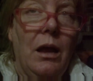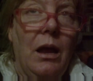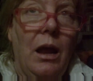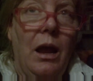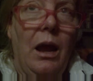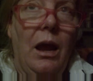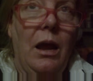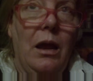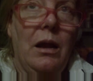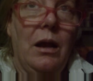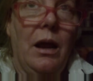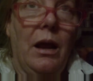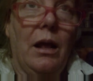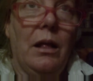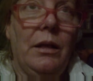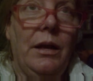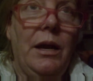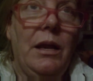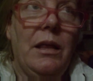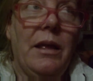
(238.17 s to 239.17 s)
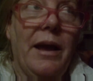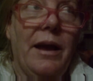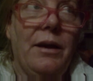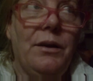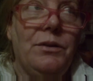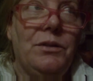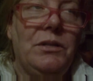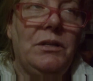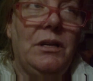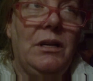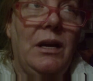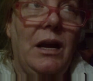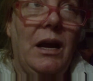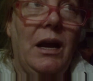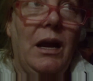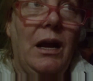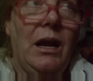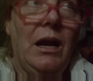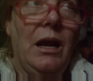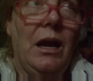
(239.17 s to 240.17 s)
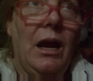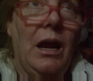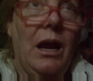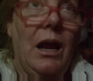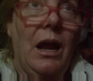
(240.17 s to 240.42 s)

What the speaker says: And I cleaned the house today.